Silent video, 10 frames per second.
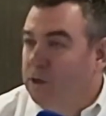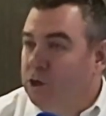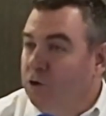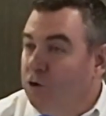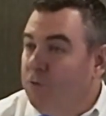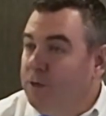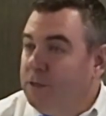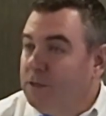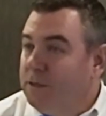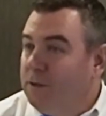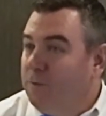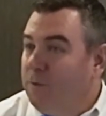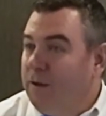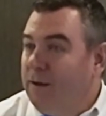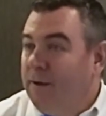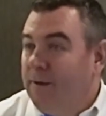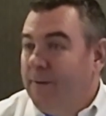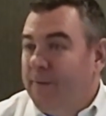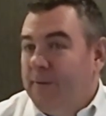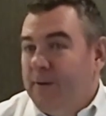it's not new, Regis.
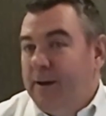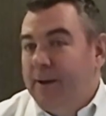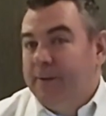Uh,